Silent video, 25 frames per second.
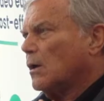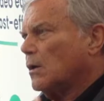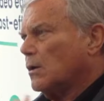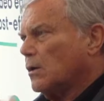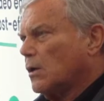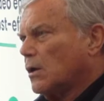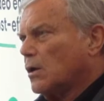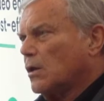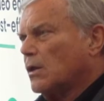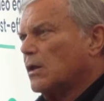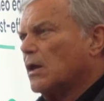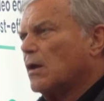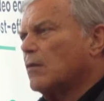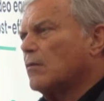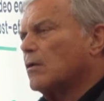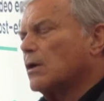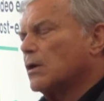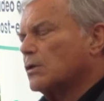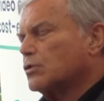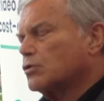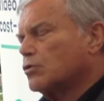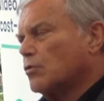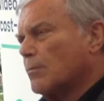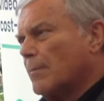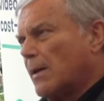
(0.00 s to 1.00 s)
You know, there are
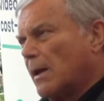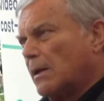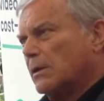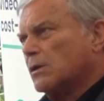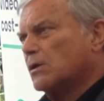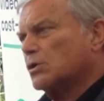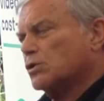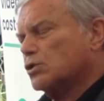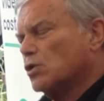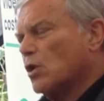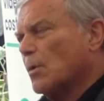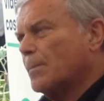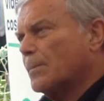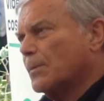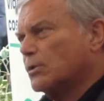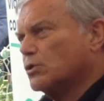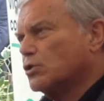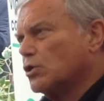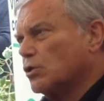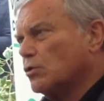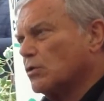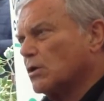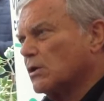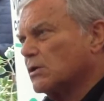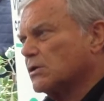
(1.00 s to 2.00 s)
tremendous
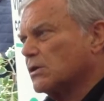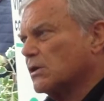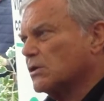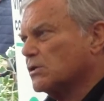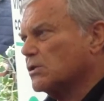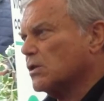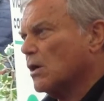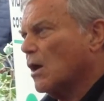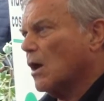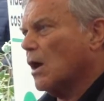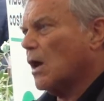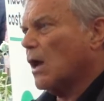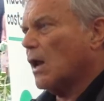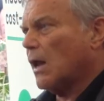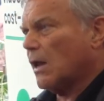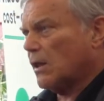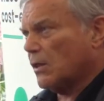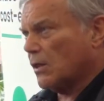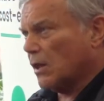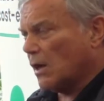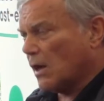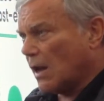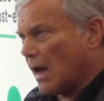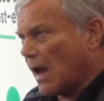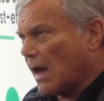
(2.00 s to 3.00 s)
opportunities in
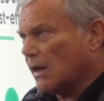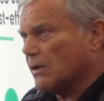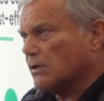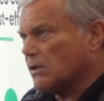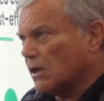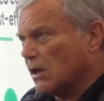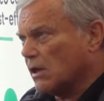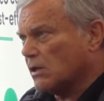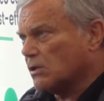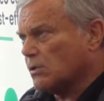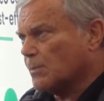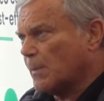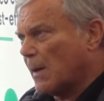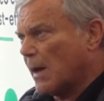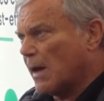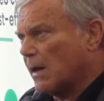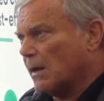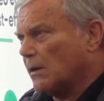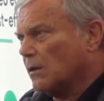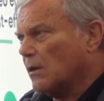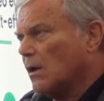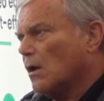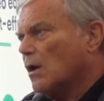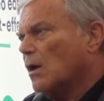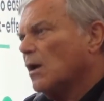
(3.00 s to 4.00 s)
the land and
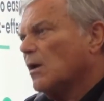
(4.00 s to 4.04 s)
expand.